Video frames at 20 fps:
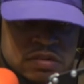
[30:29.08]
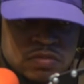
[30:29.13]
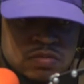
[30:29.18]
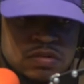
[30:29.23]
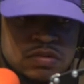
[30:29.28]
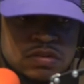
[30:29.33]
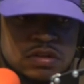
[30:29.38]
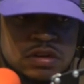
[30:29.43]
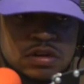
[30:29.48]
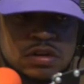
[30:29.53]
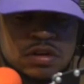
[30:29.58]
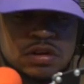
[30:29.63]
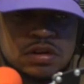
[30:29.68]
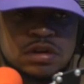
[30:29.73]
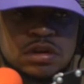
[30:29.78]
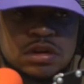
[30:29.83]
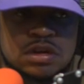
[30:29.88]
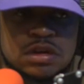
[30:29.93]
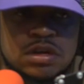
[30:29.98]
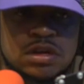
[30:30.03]

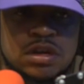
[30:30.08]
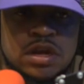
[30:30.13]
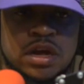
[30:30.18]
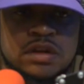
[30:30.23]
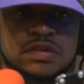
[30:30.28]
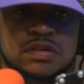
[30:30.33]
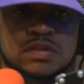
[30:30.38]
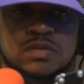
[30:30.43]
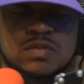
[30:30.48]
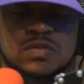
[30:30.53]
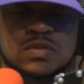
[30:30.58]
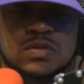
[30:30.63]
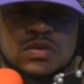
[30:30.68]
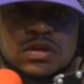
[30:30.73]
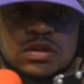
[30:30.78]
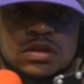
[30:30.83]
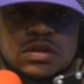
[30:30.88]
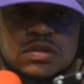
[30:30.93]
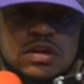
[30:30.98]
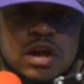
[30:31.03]

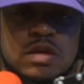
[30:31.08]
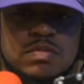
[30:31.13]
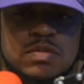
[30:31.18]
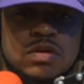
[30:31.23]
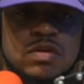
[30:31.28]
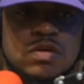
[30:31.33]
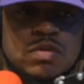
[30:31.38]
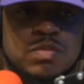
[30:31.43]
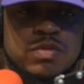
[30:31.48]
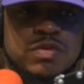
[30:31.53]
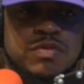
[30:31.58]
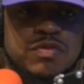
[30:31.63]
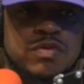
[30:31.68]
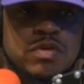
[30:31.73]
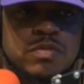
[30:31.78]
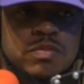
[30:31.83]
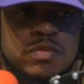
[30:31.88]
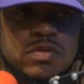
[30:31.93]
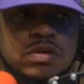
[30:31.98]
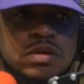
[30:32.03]
won the top local
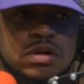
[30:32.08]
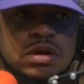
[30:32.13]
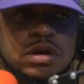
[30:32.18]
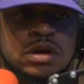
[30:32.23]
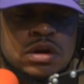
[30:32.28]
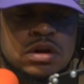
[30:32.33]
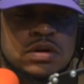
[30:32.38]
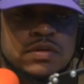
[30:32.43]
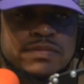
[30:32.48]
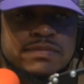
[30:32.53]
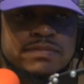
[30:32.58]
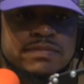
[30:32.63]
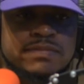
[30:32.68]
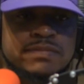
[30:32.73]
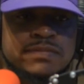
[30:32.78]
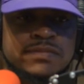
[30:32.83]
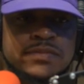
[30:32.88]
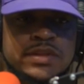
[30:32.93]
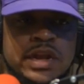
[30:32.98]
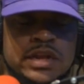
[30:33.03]
performer at
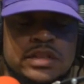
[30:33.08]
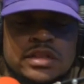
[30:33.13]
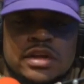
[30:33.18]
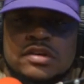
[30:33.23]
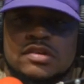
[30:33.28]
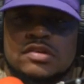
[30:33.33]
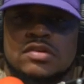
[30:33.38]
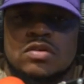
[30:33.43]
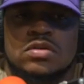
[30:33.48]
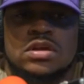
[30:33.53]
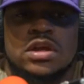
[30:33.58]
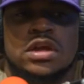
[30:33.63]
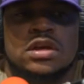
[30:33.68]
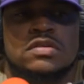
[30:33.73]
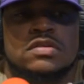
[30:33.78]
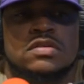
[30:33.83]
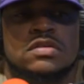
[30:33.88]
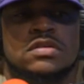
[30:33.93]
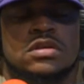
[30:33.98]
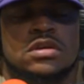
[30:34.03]
that
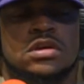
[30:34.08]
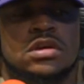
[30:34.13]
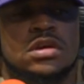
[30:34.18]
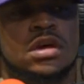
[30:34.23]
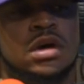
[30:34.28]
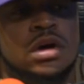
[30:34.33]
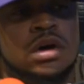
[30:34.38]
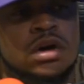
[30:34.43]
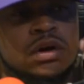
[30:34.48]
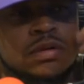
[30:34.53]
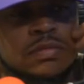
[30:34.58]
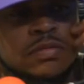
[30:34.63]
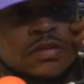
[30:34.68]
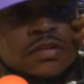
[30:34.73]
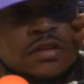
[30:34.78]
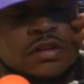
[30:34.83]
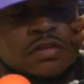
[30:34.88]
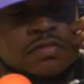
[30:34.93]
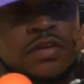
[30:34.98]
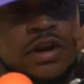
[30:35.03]
showcase.
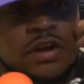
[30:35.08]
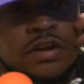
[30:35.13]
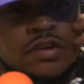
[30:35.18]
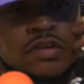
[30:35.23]
It's an invited